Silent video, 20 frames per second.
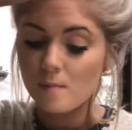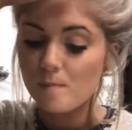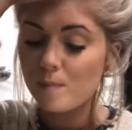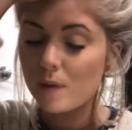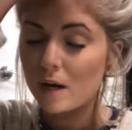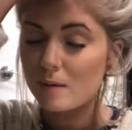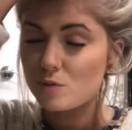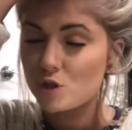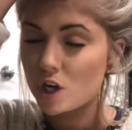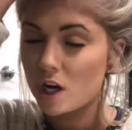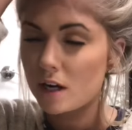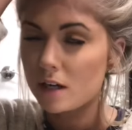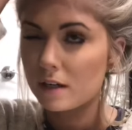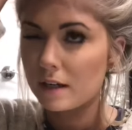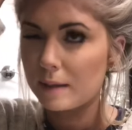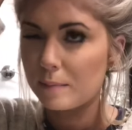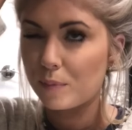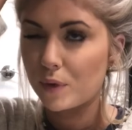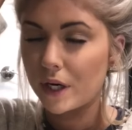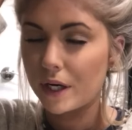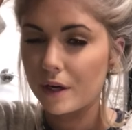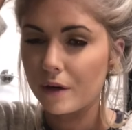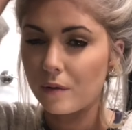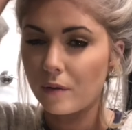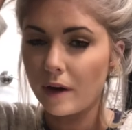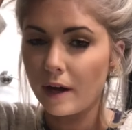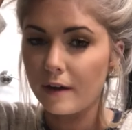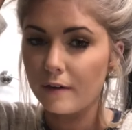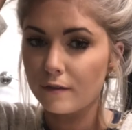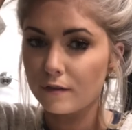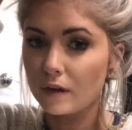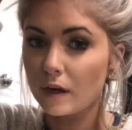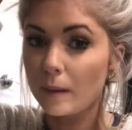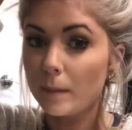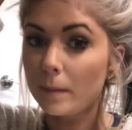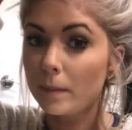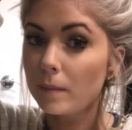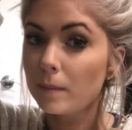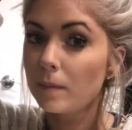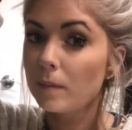but I'm trying to like break away
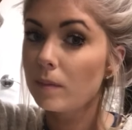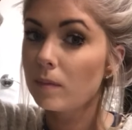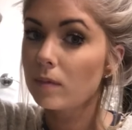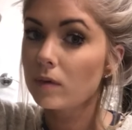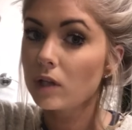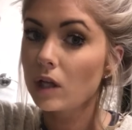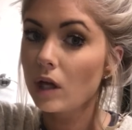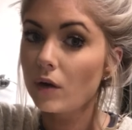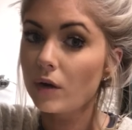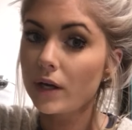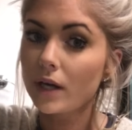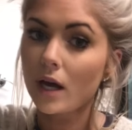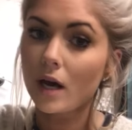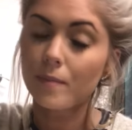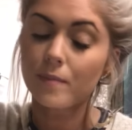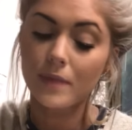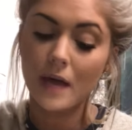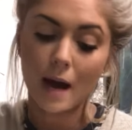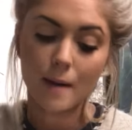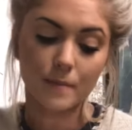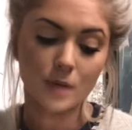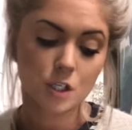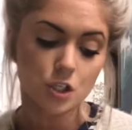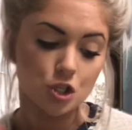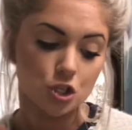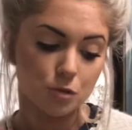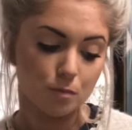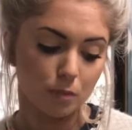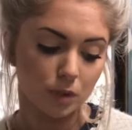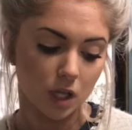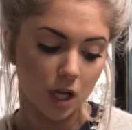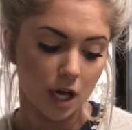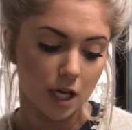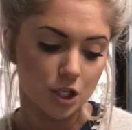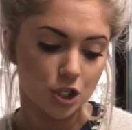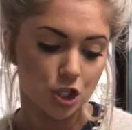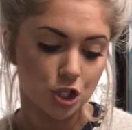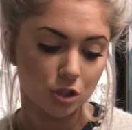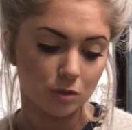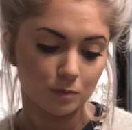from loading up that much
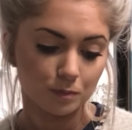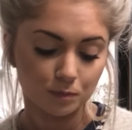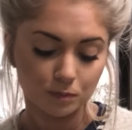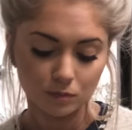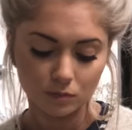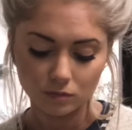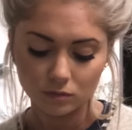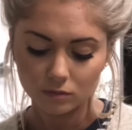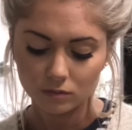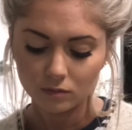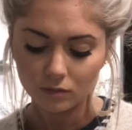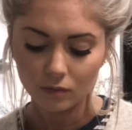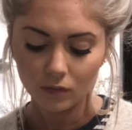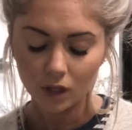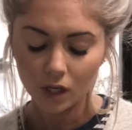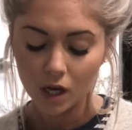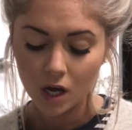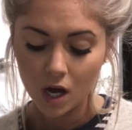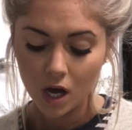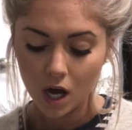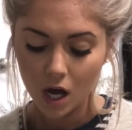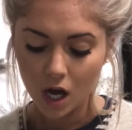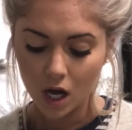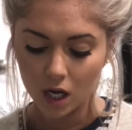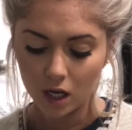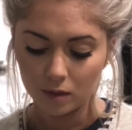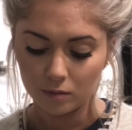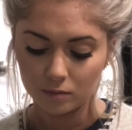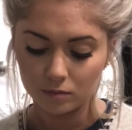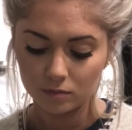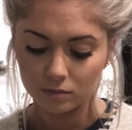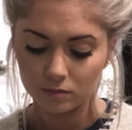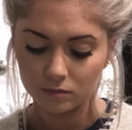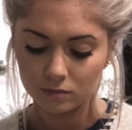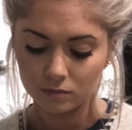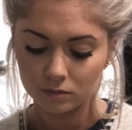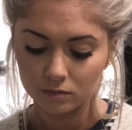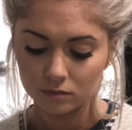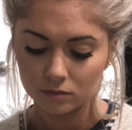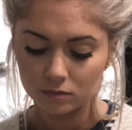blush.
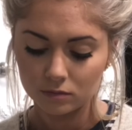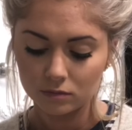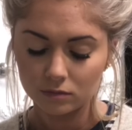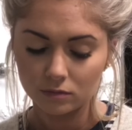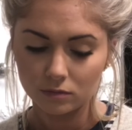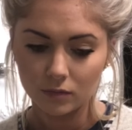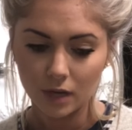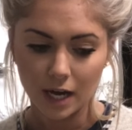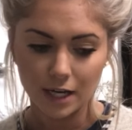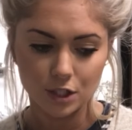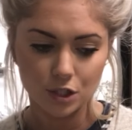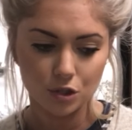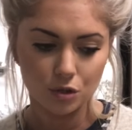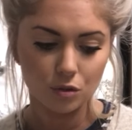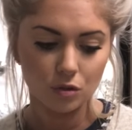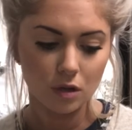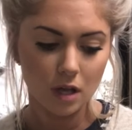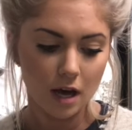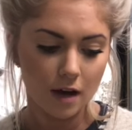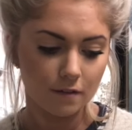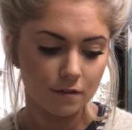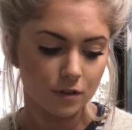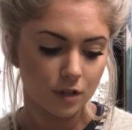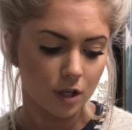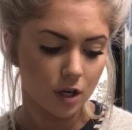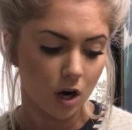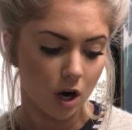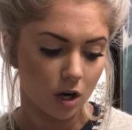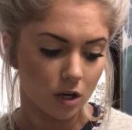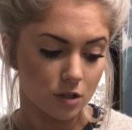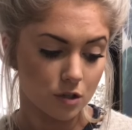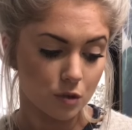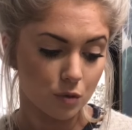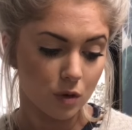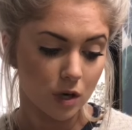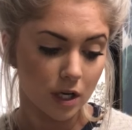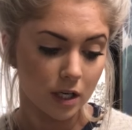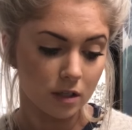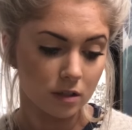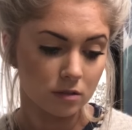I do love the NARS
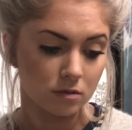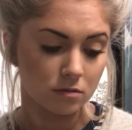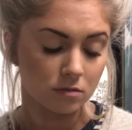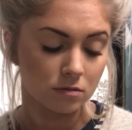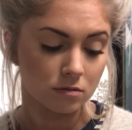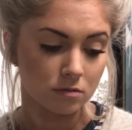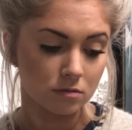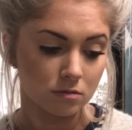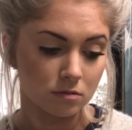one,